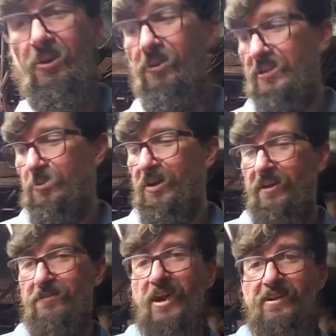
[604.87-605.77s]
this one,
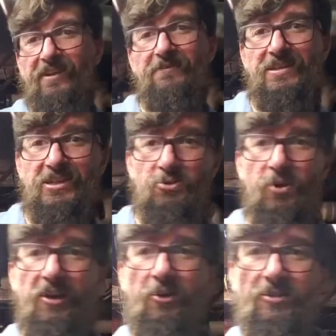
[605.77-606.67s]
I've got a vintage
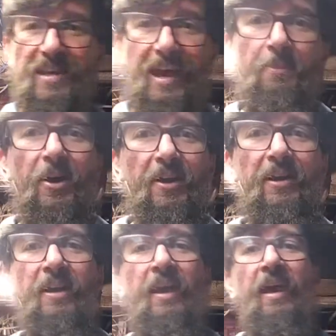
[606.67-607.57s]
red hook tap on it,
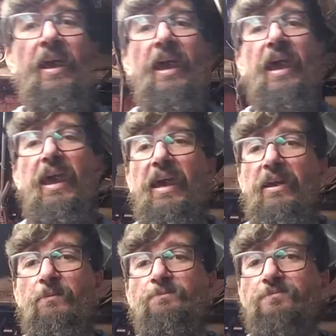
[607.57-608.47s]

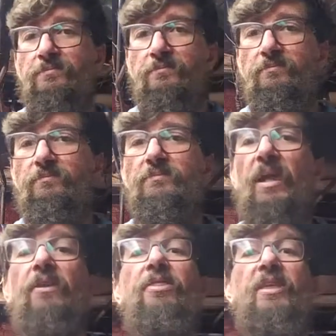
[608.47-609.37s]
and
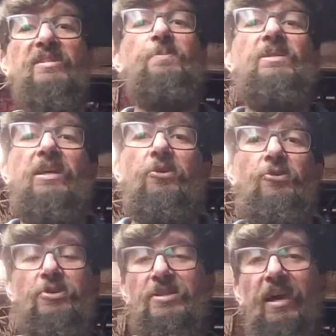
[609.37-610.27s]
this particular
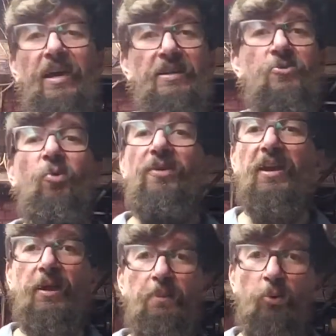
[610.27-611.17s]
design is one that
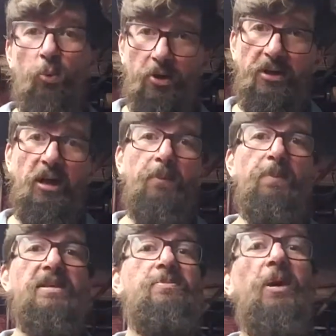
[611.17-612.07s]
I've been working on
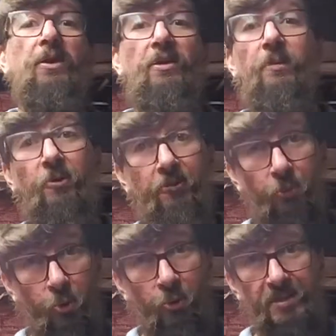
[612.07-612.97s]
based upon a number of
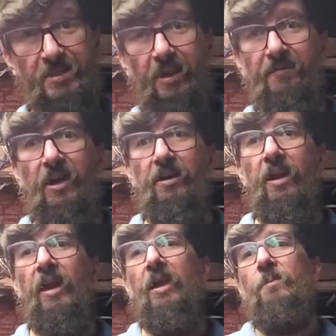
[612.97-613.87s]
requests that I've gotten.
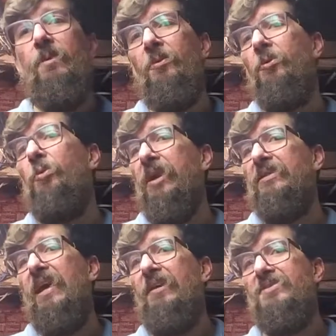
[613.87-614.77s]
People that wanted
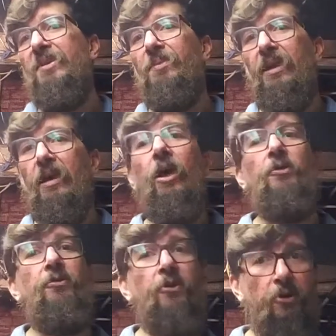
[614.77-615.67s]
to have something a
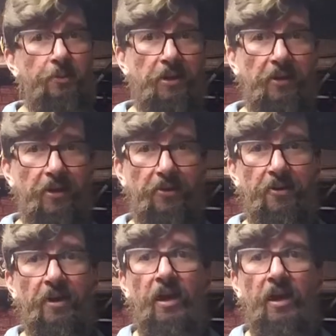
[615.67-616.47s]
little bit lighter,